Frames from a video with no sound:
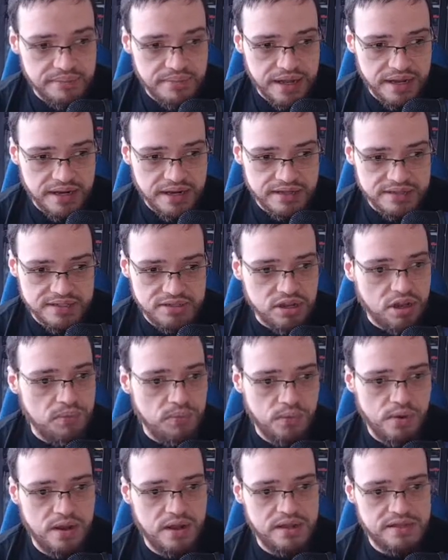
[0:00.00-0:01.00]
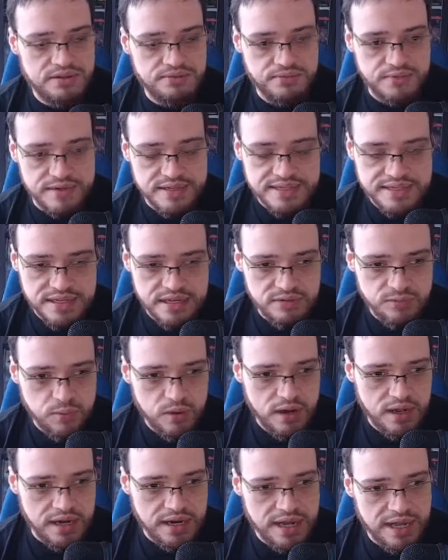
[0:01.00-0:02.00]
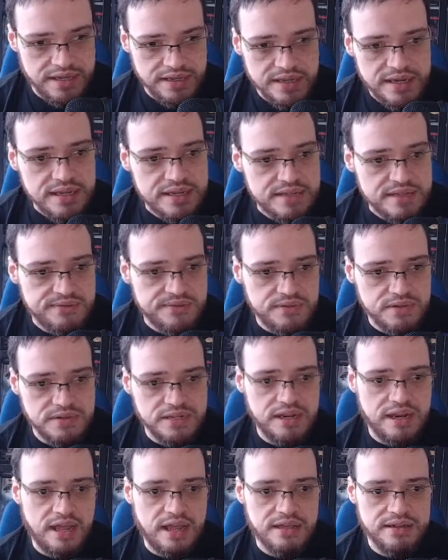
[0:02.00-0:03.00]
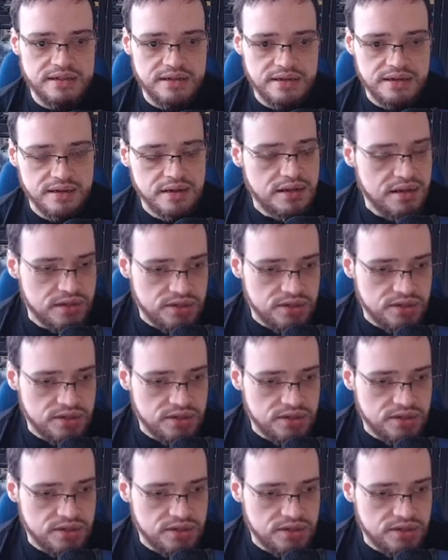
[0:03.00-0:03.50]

but a somewhat recent one, at least for the latter